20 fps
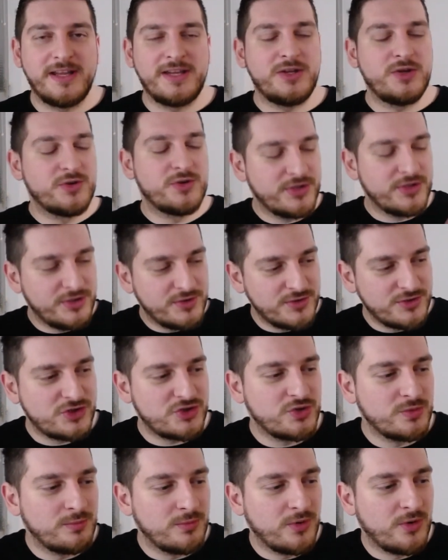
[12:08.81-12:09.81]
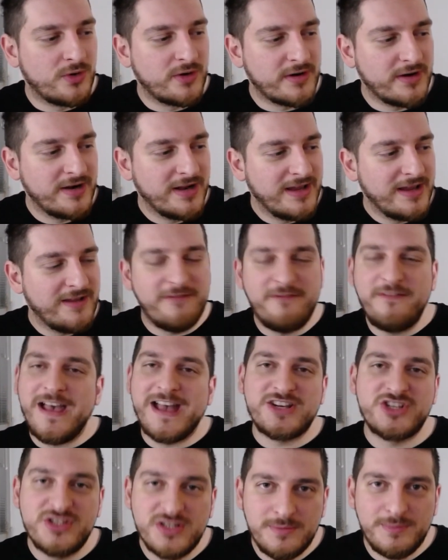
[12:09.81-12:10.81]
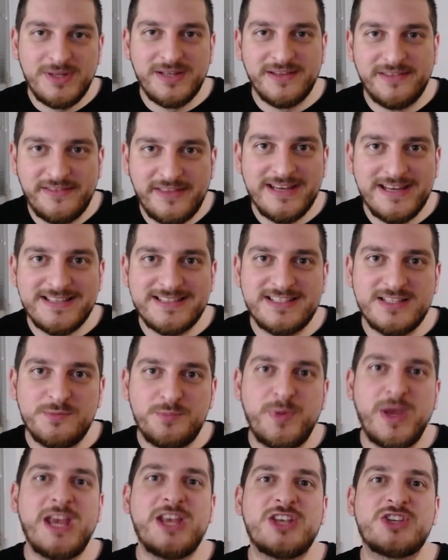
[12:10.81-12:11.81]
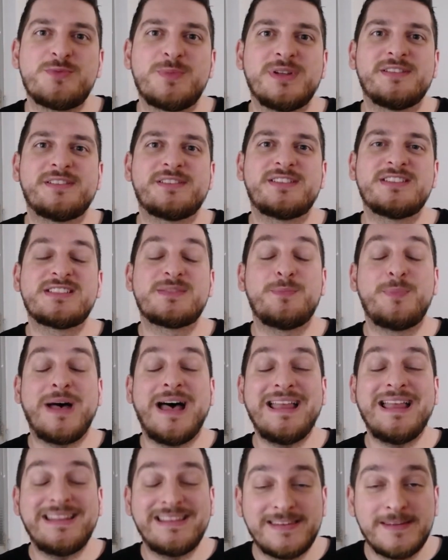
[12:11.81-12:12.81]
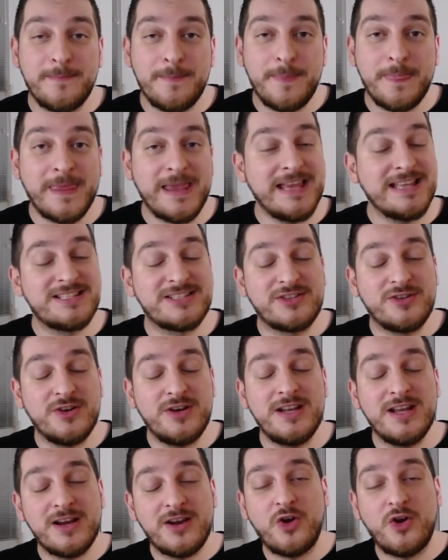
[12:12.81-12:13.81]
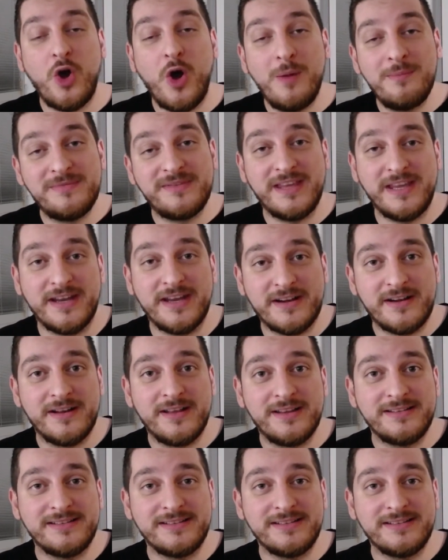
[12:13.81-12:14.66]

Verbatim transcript: You're used to more fashionable things in page builders, but it's gonna come there.